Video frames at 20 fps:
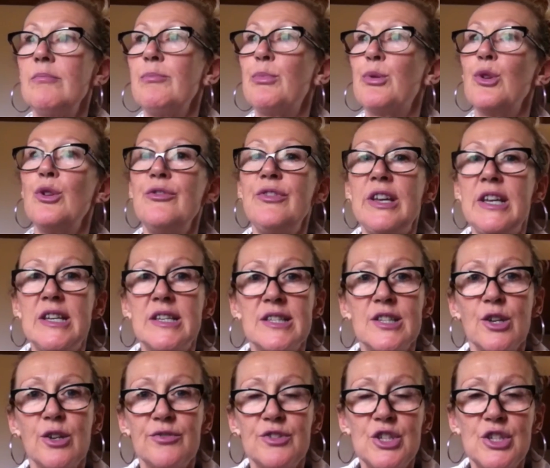proving
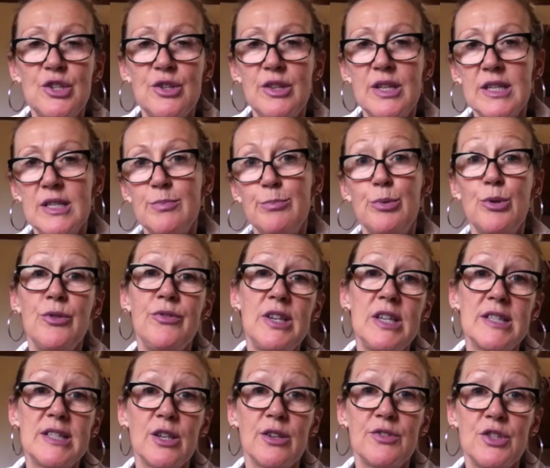yourself to do this, proving
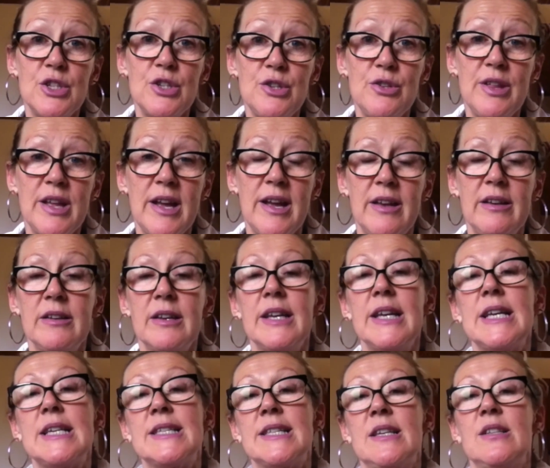yourself to do that. And I
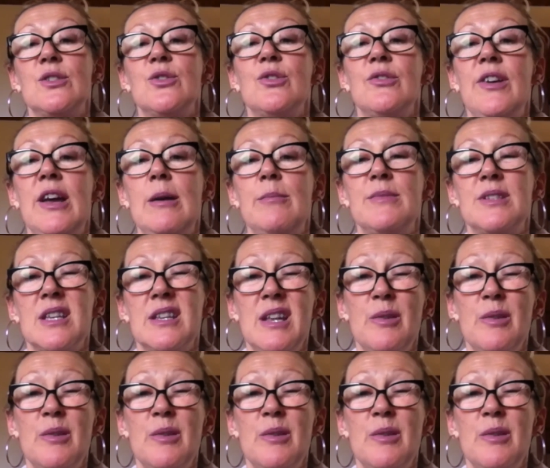guess that sort of happens.